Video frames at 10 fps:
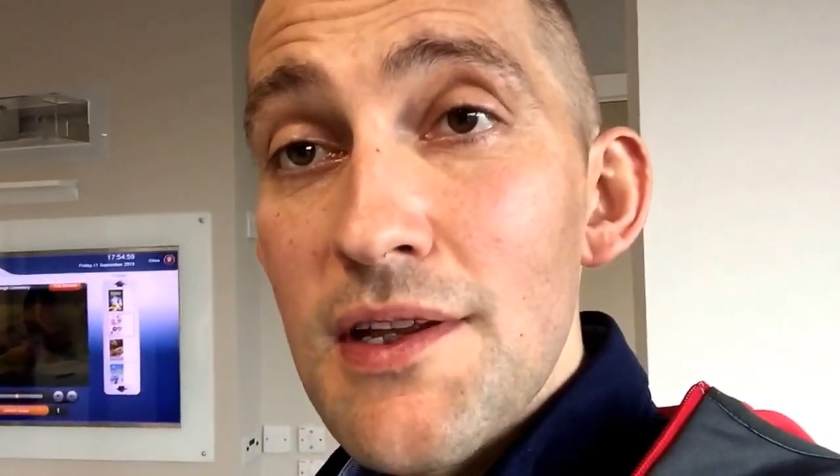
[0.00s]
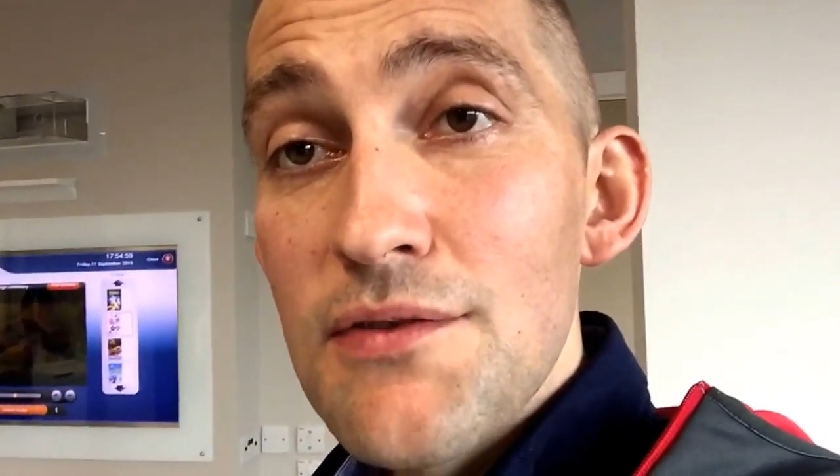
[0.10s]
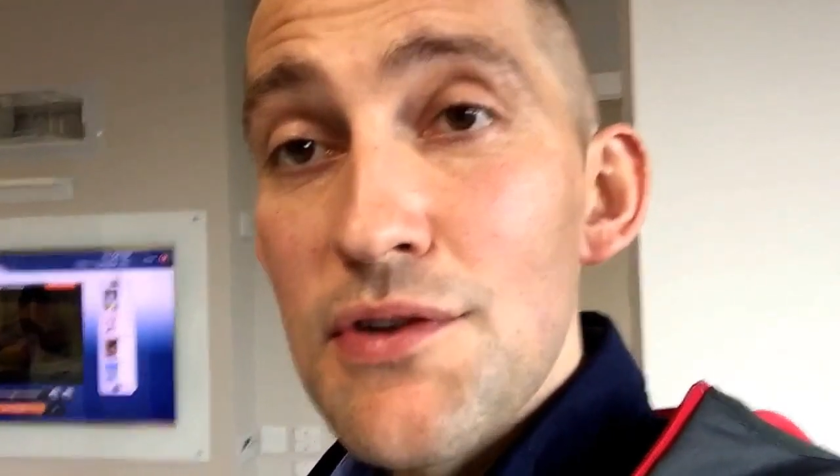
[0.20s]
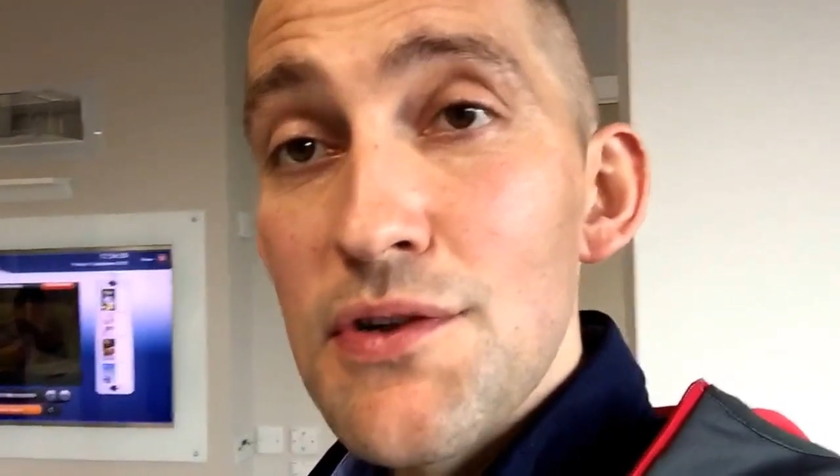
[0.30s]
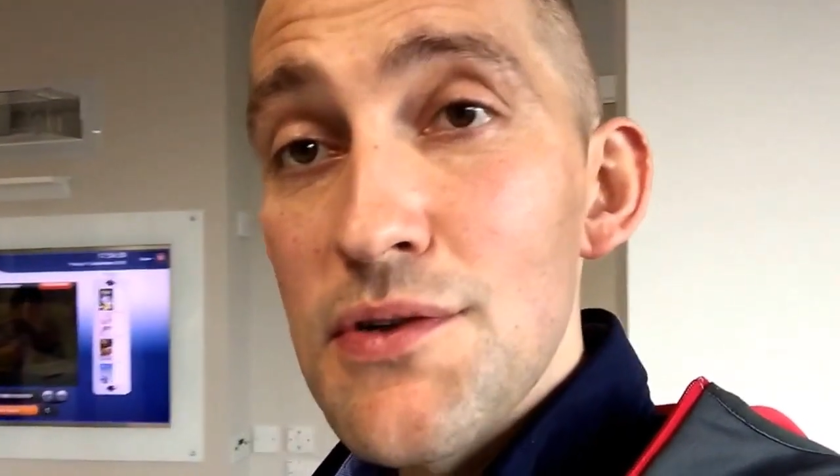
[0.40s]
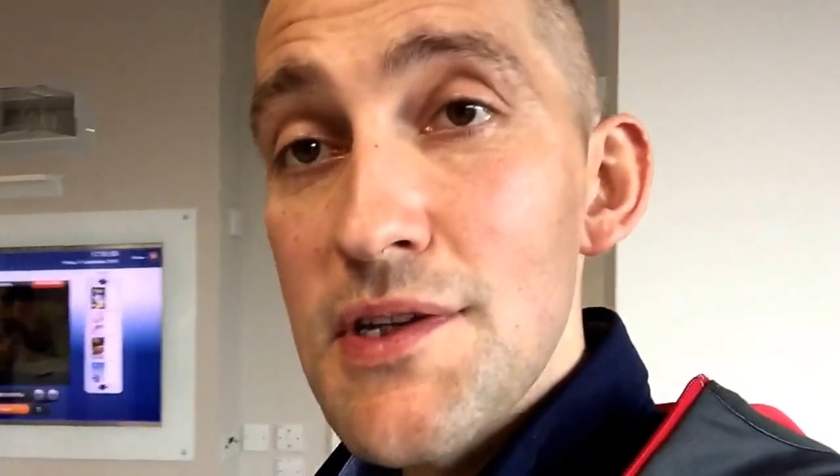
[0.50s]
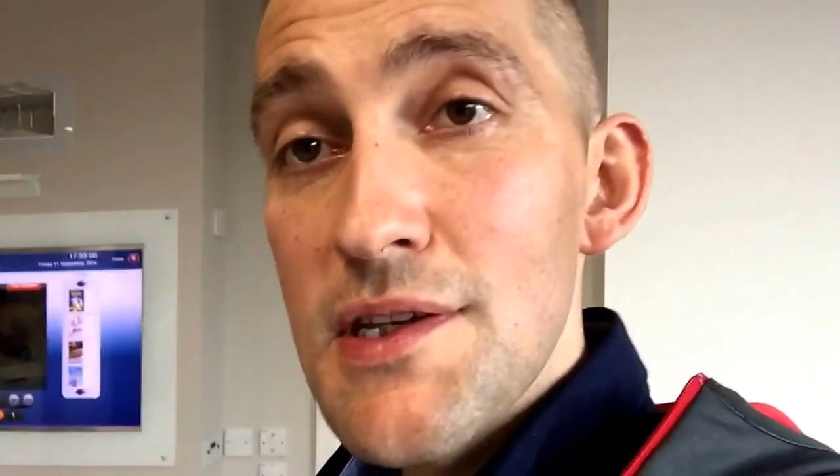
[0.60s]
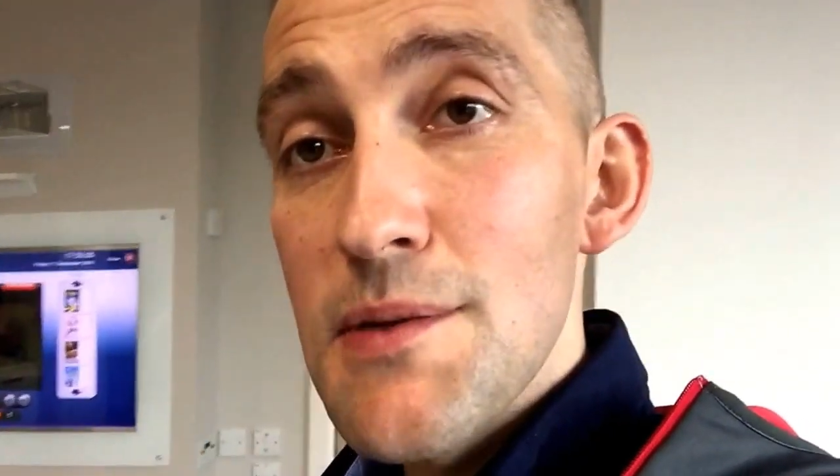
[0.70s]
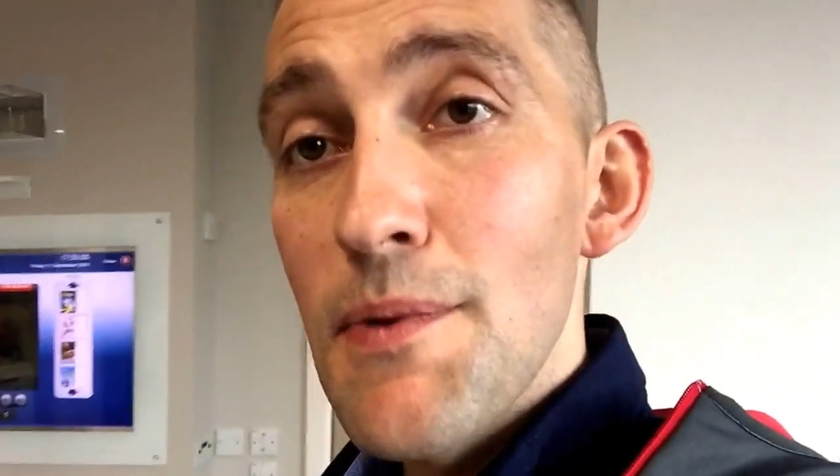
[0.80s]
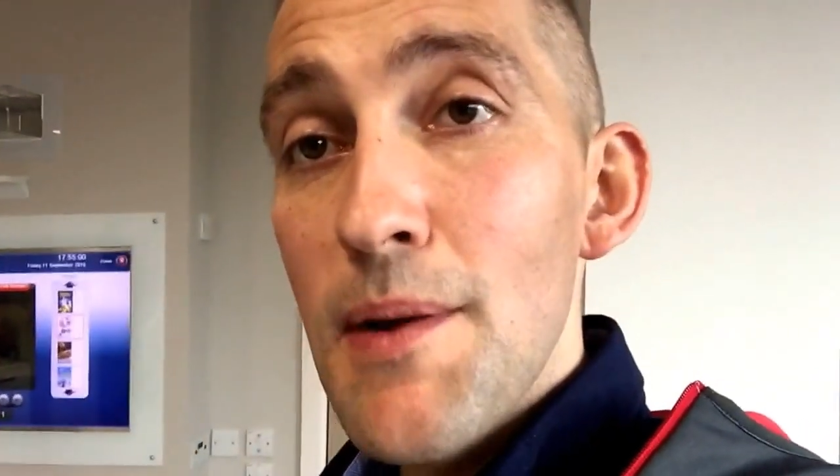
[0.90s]
introduced
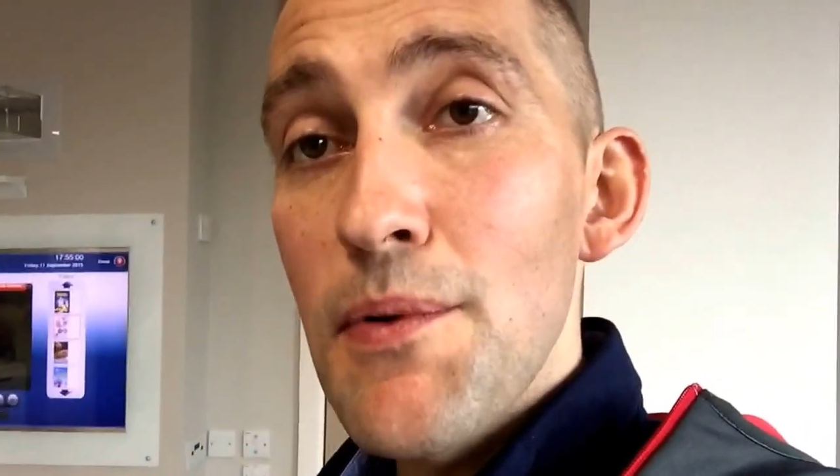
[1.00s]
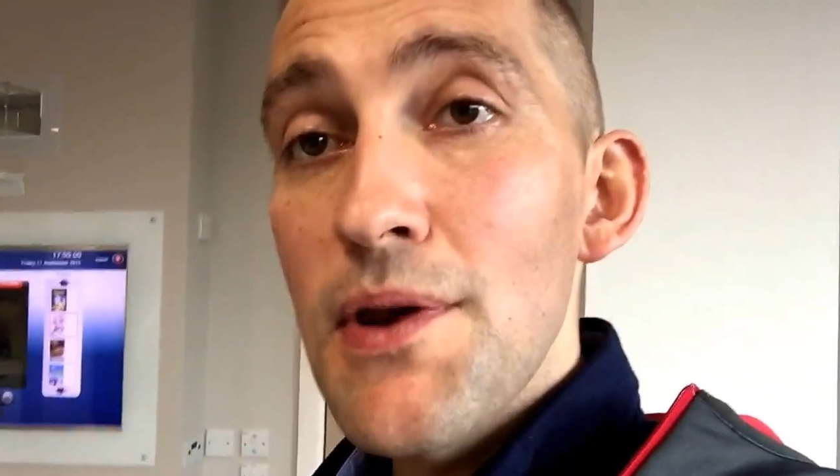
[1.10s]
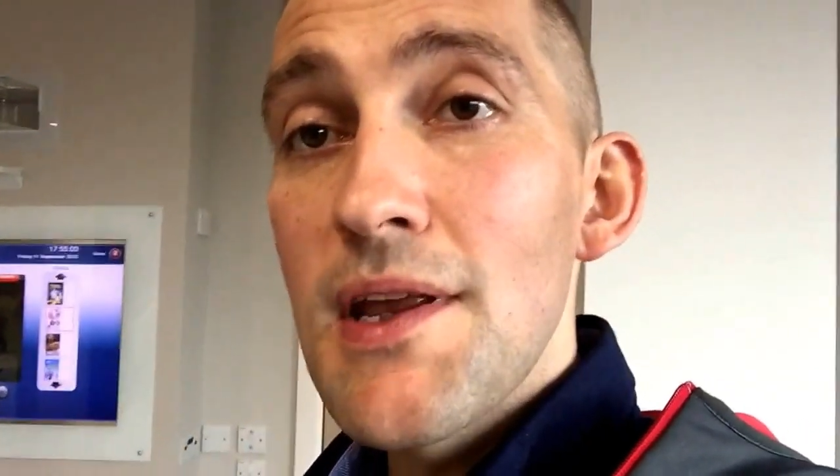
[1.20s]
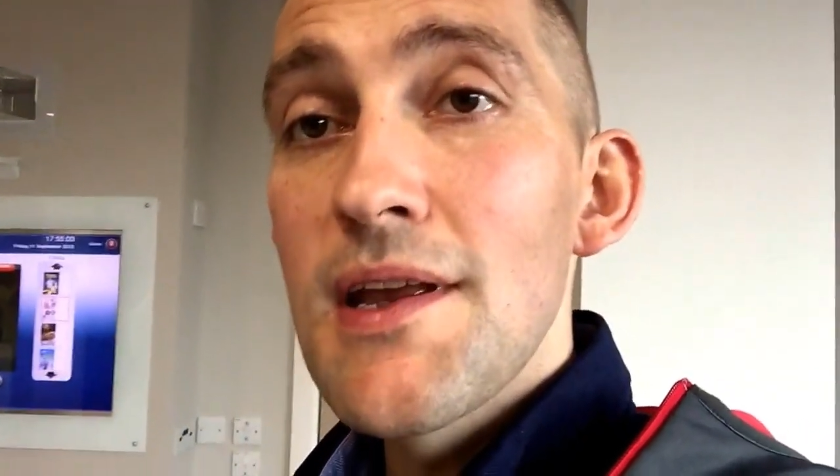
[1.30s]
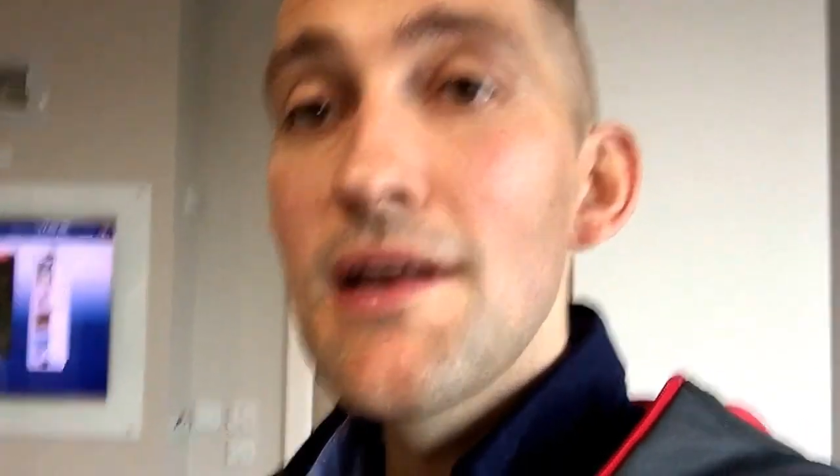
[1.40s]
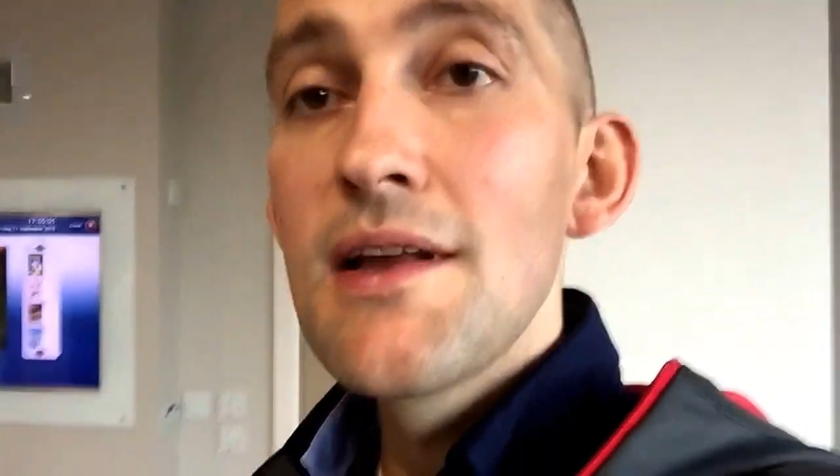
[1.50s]
into my body.